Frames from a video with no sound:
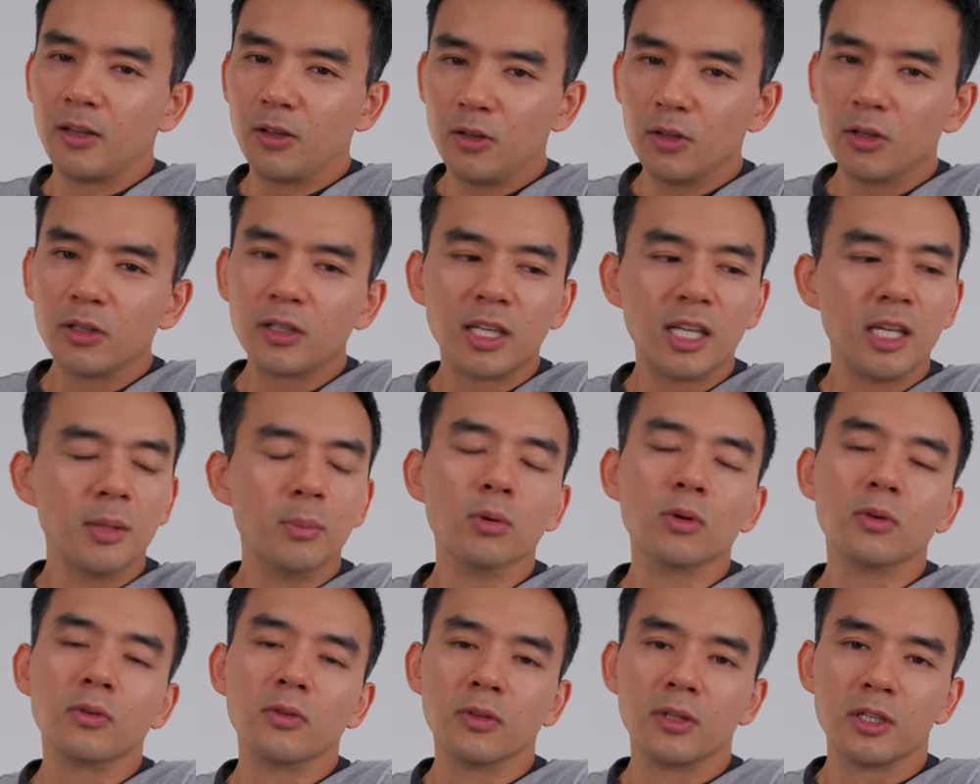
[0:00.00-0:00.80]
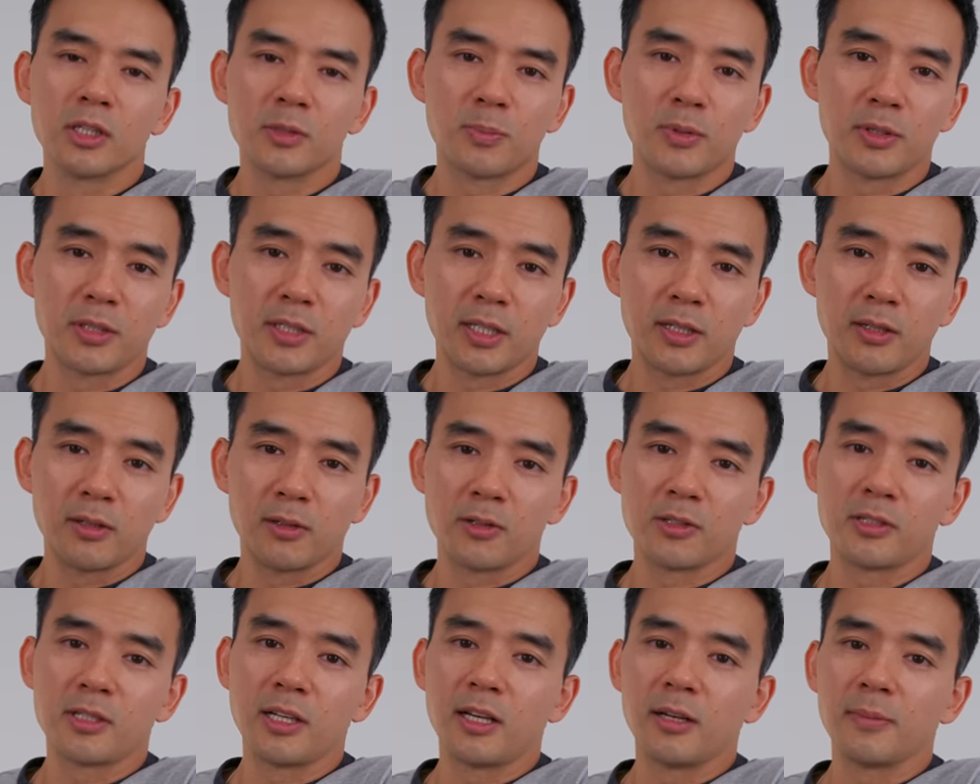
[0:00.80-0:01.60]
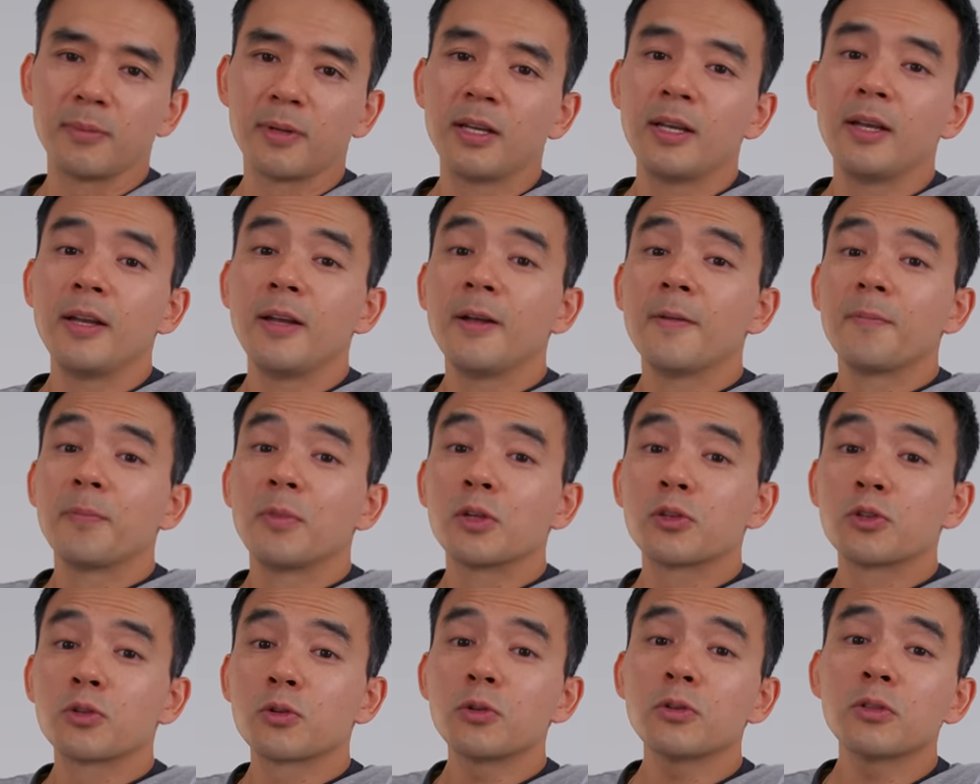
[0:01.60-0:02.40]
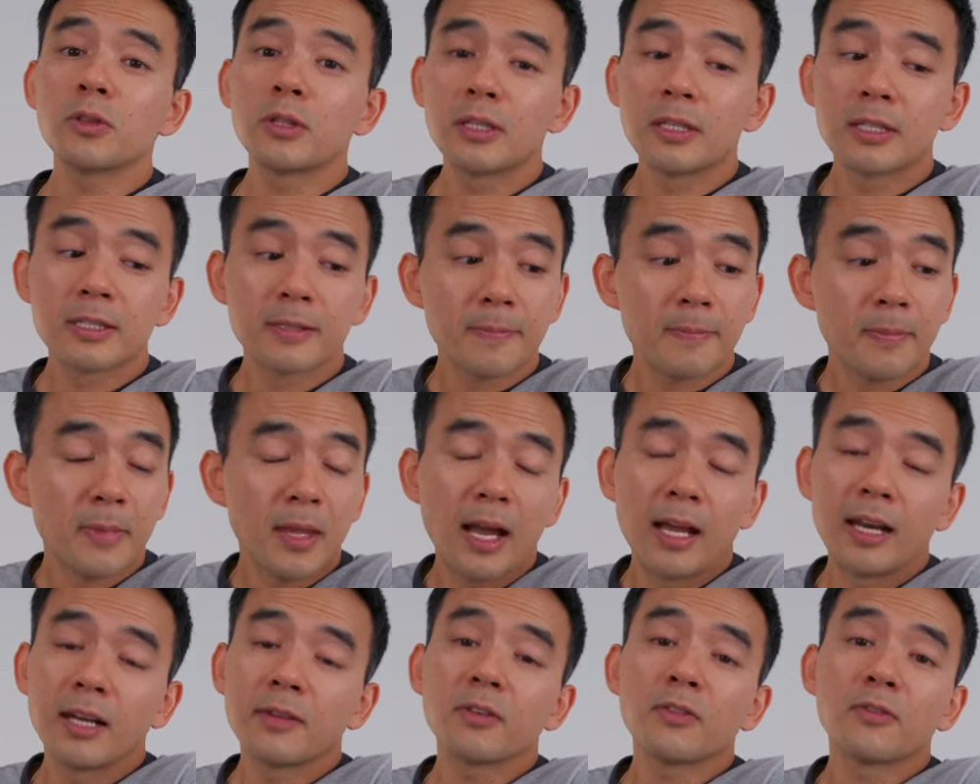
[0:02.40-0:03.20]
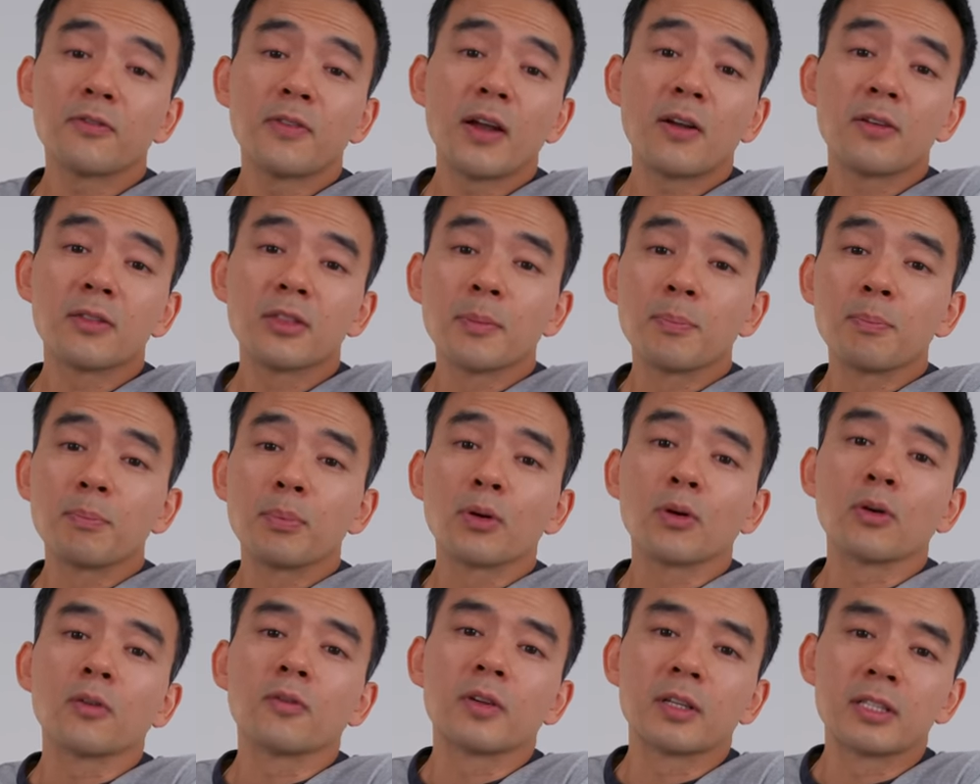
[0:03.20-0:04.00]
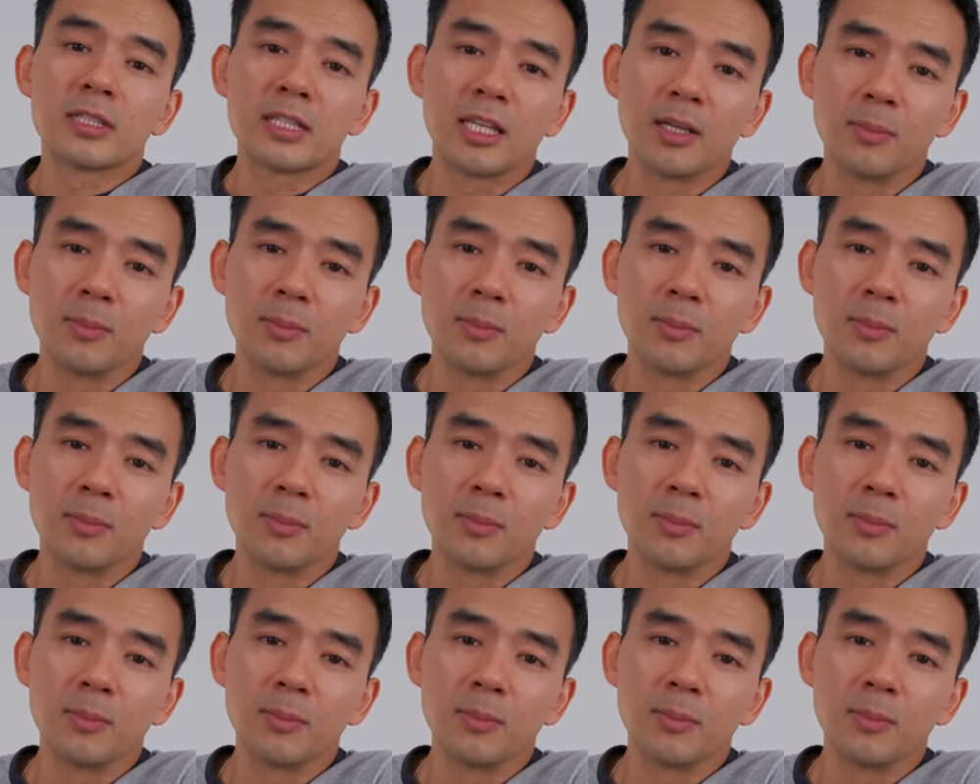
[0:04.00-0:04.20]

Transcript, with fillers: good keyboard for this particular setup. The truth is, I never found the perfect